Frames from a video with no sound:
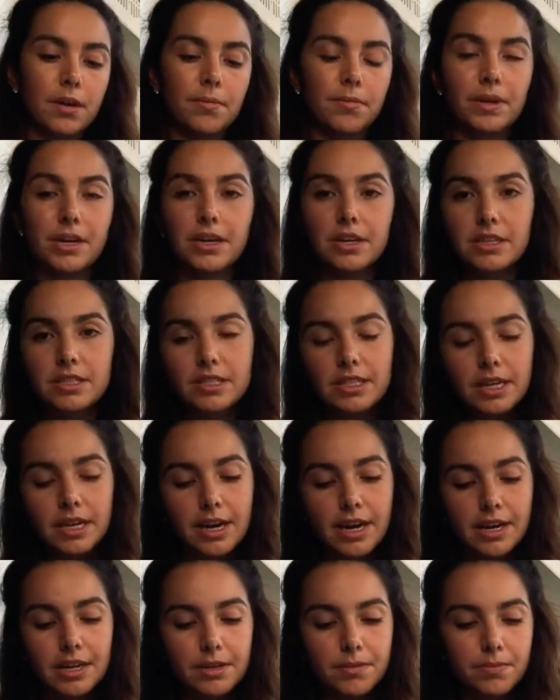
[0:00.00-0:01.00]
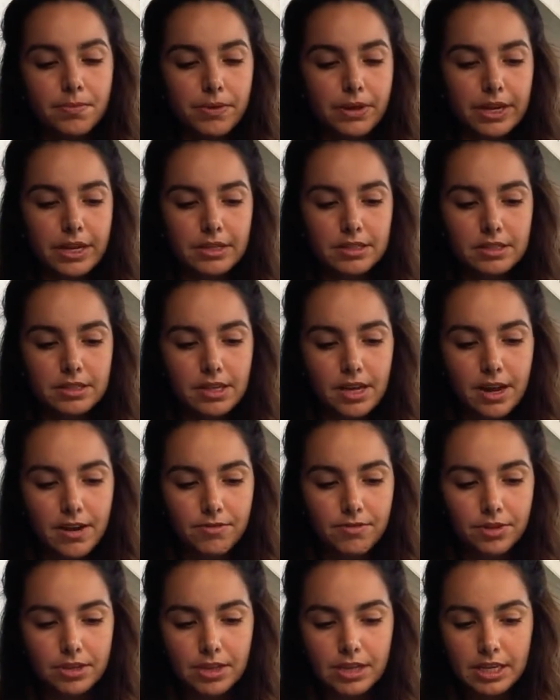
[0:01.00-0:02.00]
because it kind of breaks
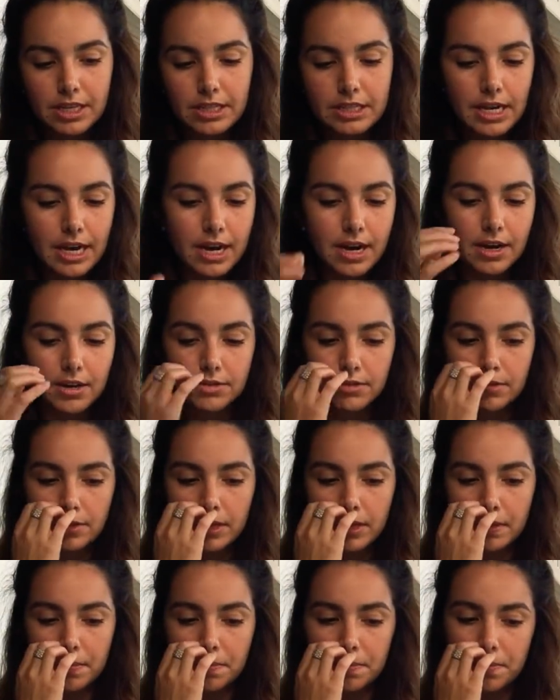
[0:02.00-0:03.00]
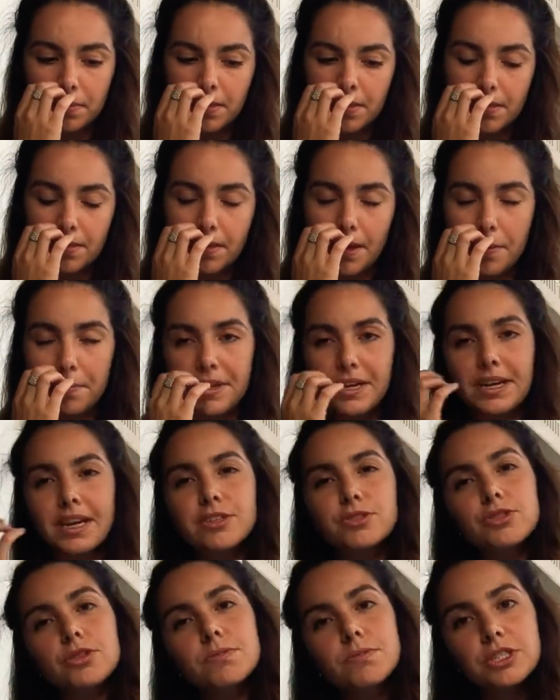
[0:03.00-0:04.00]
everything down, or I mean
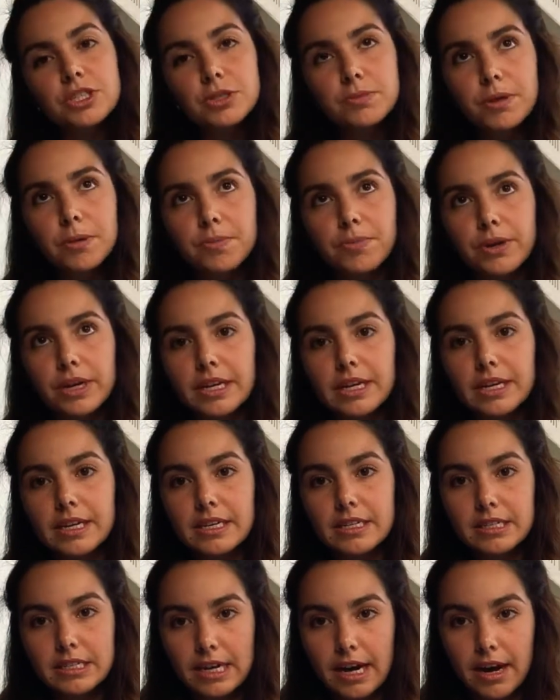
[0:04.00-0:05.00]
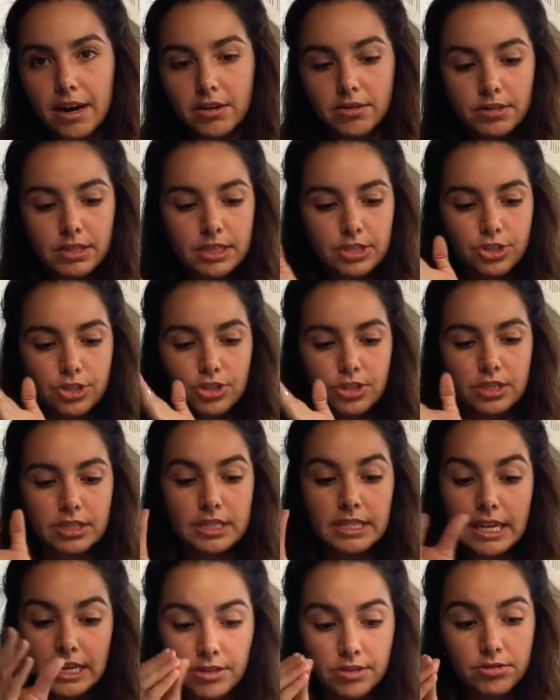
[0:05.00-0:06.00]
not so much about breaking it down, it just
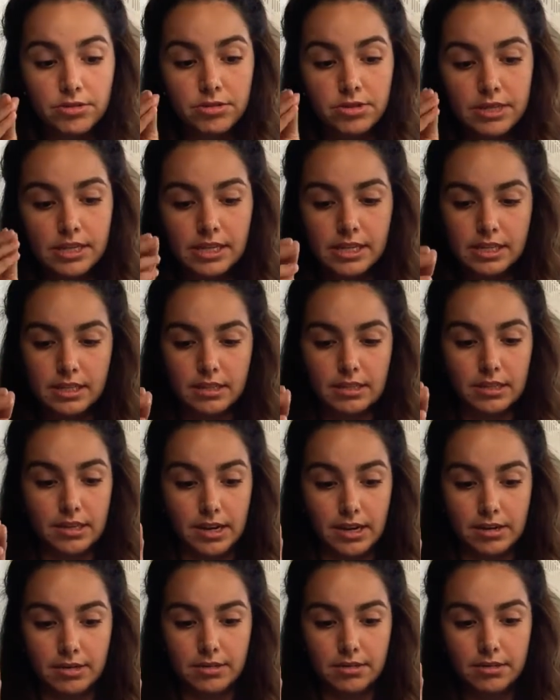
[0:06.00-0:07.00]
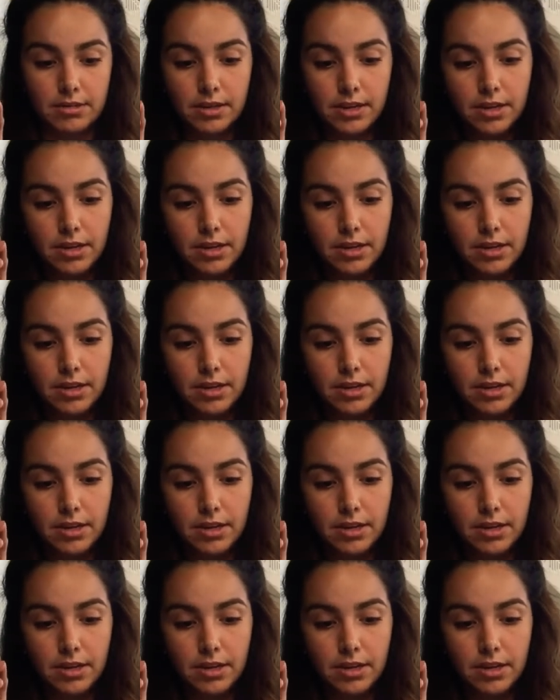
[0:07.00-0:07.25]
narrows things down.